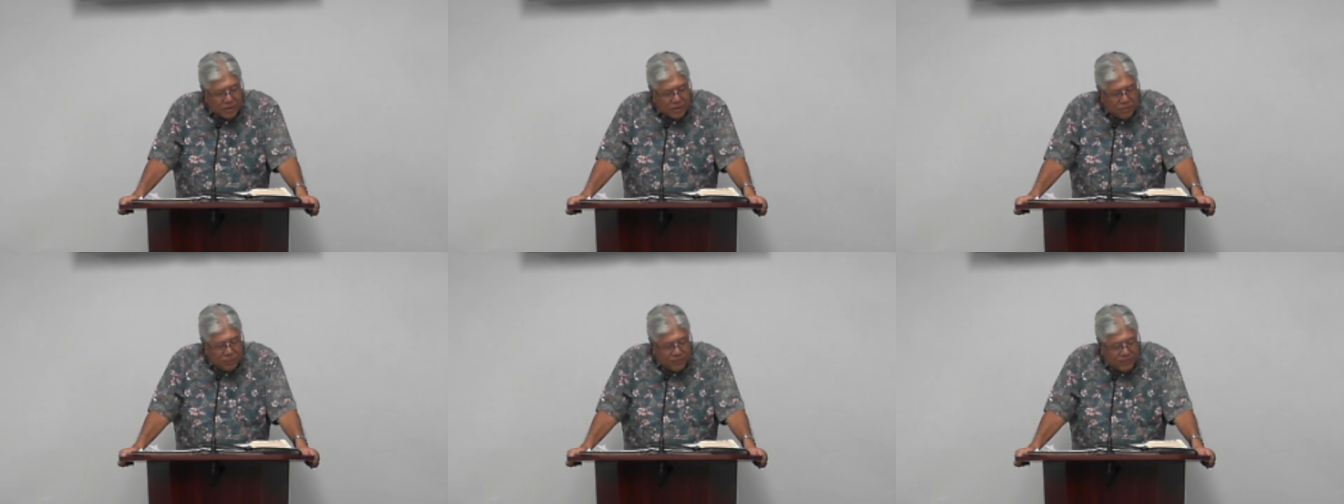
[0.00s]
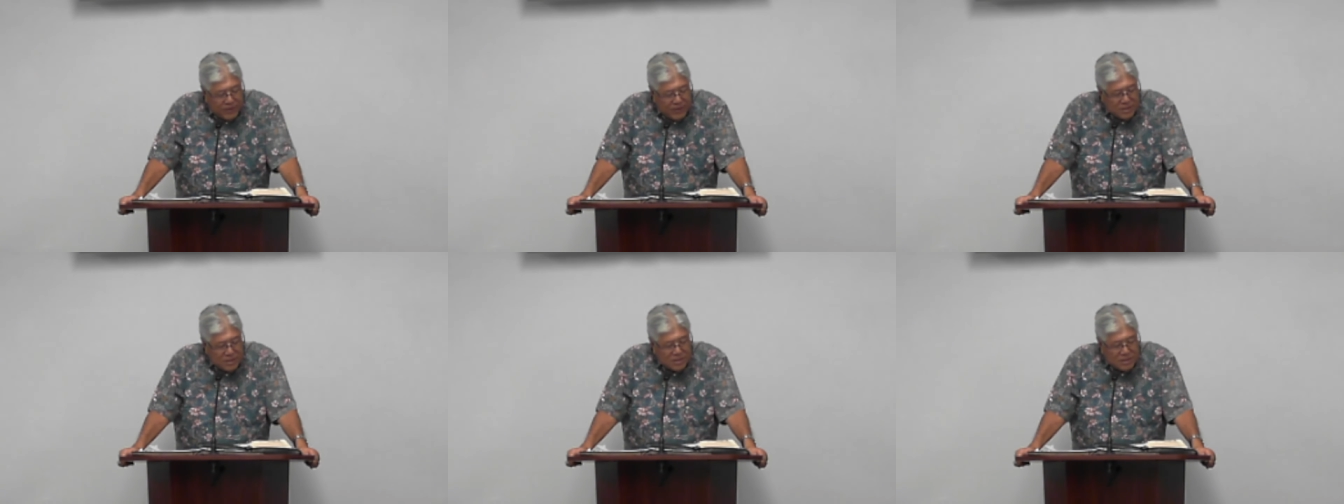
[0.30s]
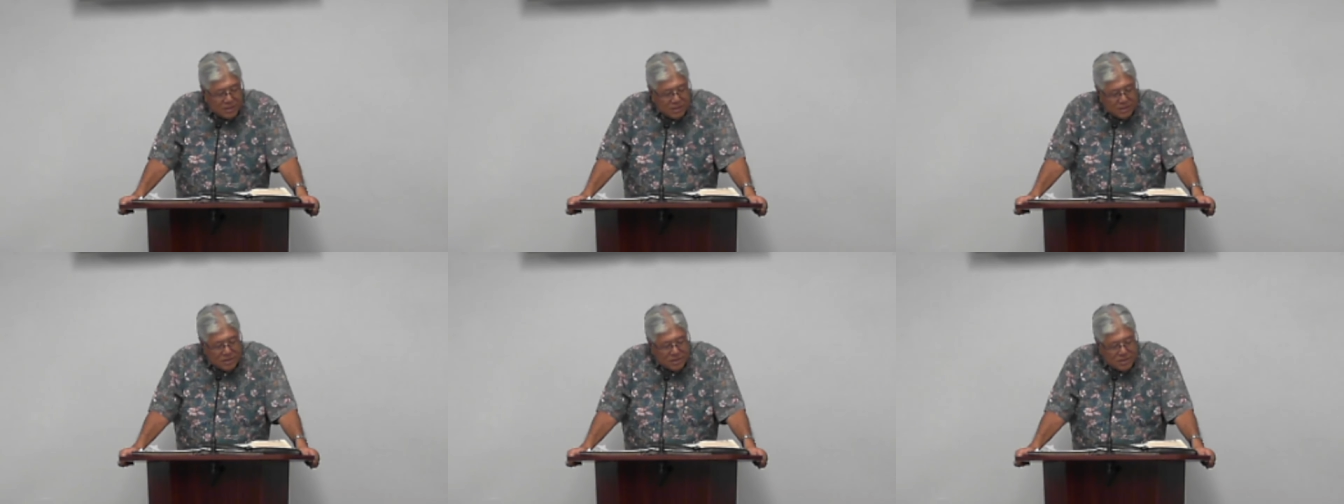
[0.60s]

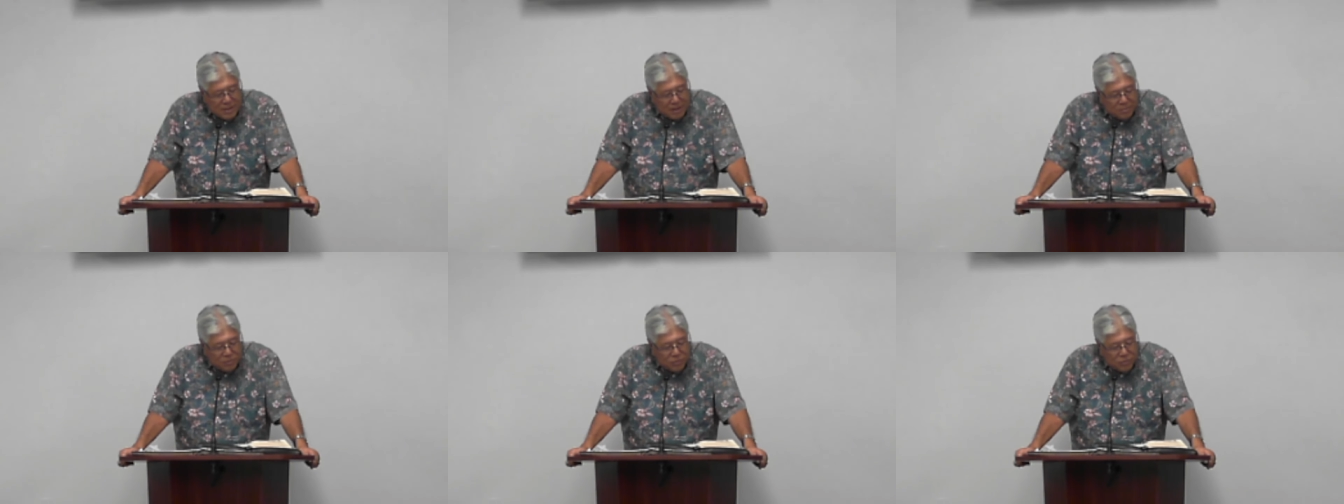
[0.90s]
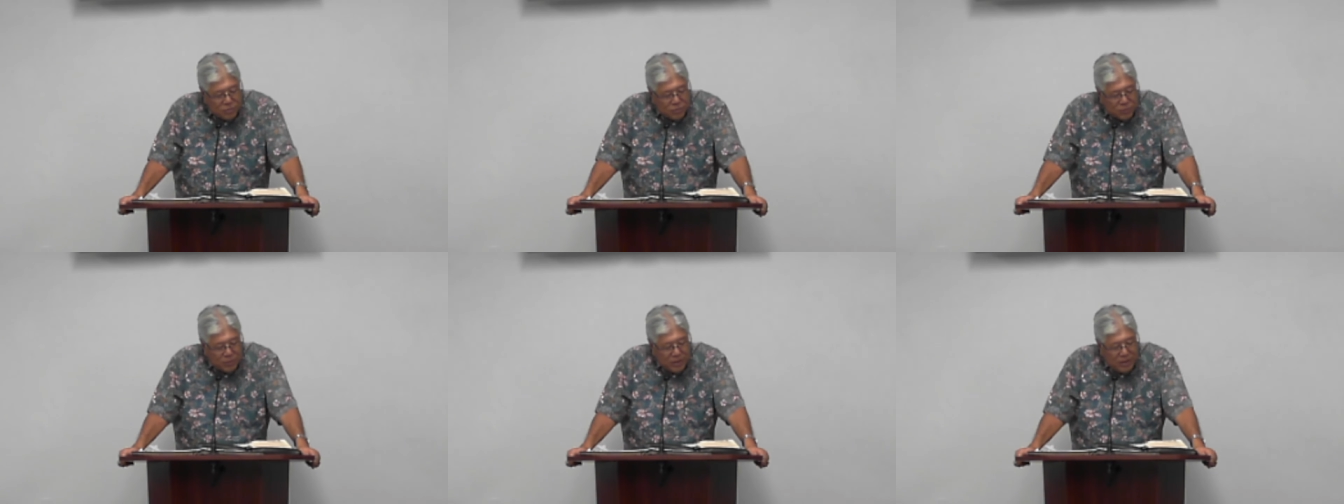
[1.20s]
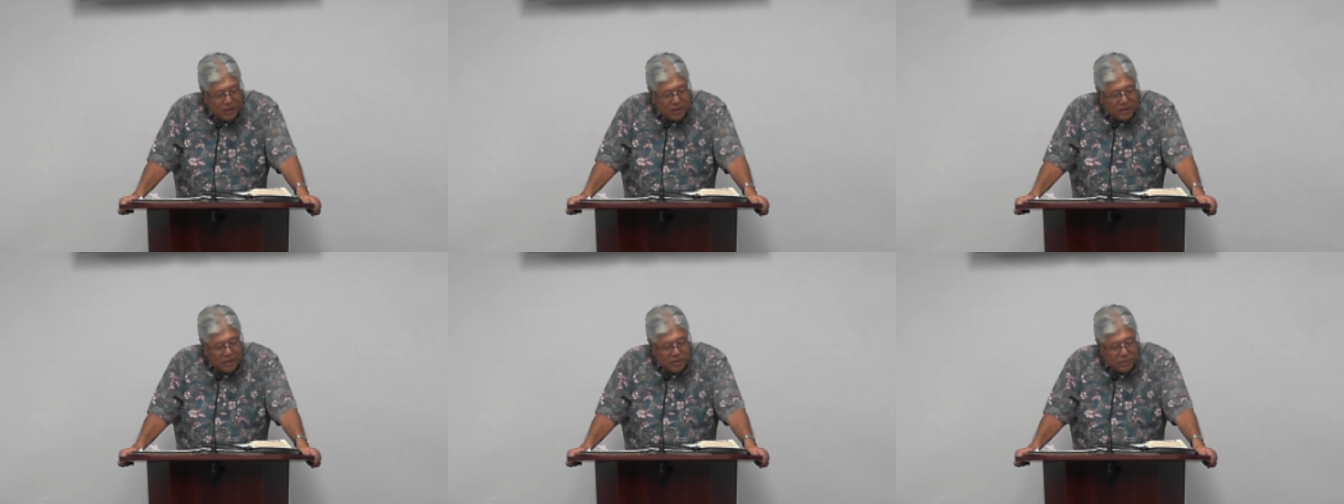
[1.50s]
finishing the chapter
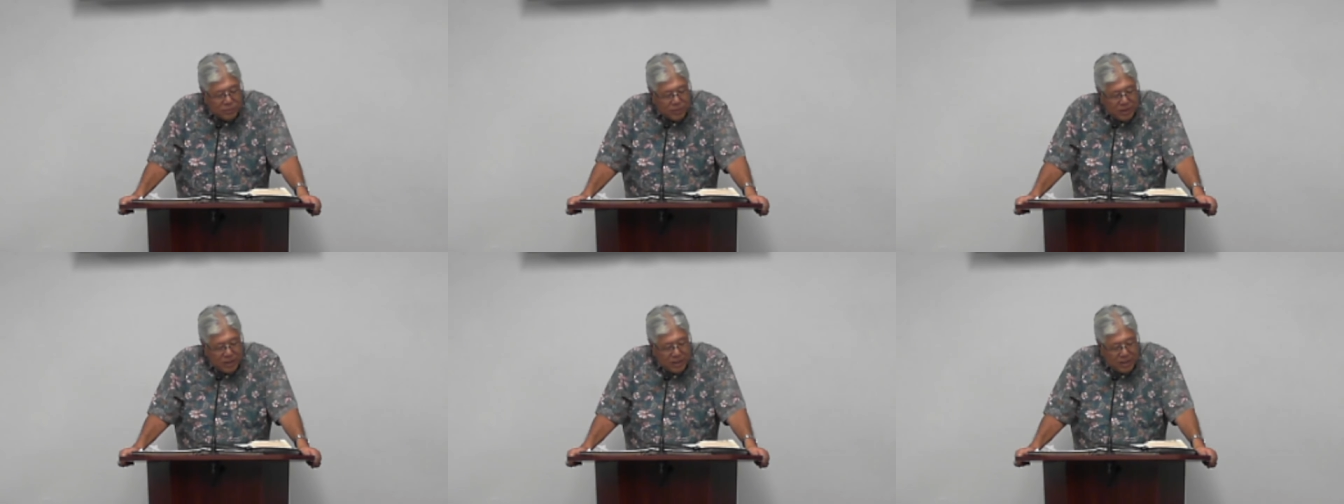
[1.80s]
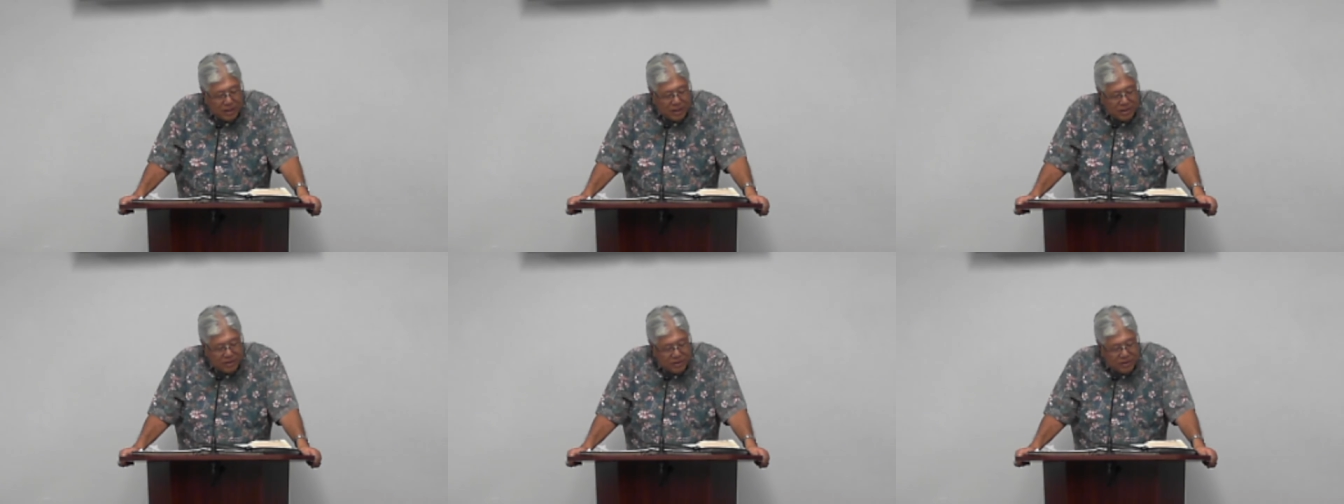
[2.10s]
28 and 29.